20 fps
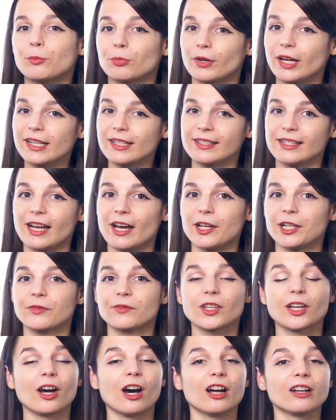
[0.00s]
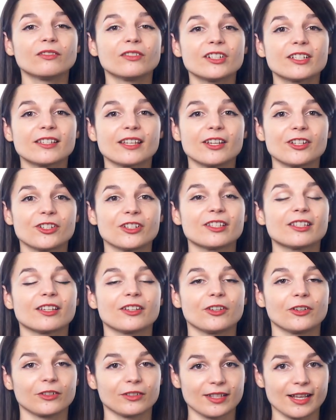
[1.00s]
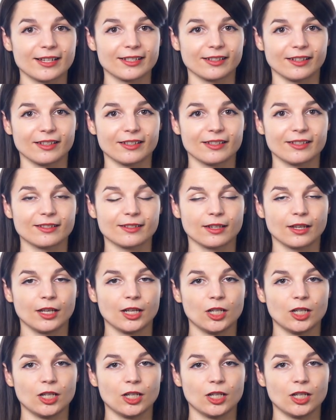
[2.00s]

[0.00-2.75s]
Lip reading: breakdown of the conversations in your lessons.